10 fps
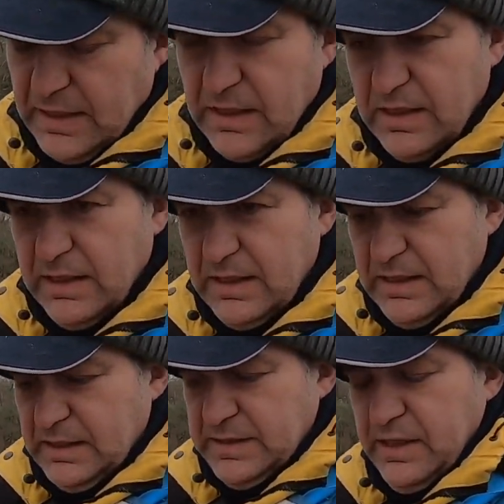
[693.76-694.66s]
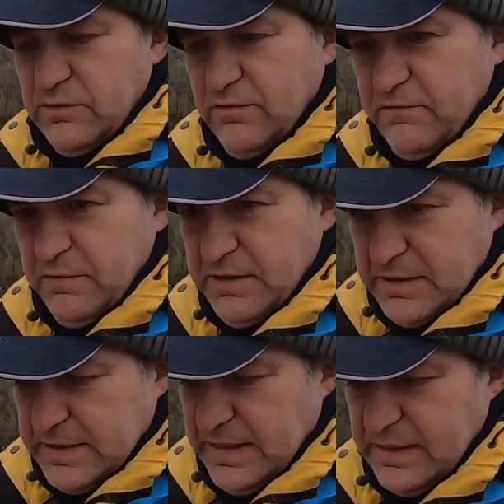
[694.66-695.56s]
I started off with a
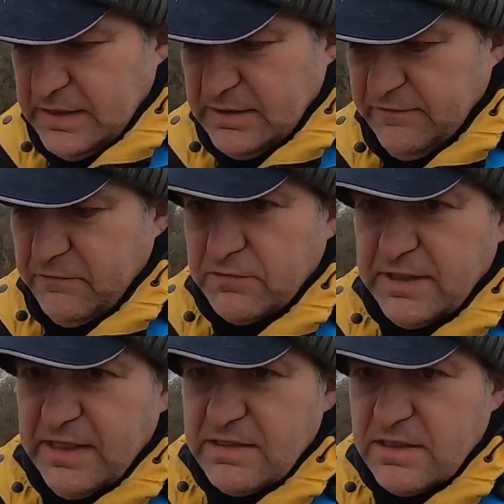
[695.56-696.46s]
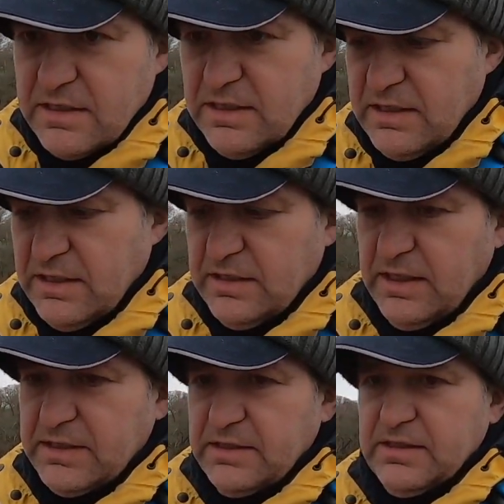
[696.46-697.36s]
size 14
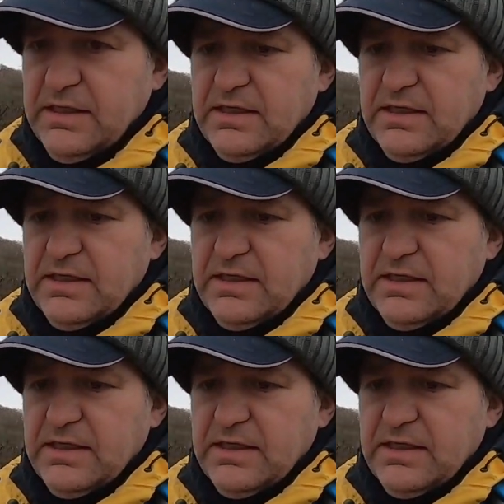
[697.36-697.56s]
yesterday,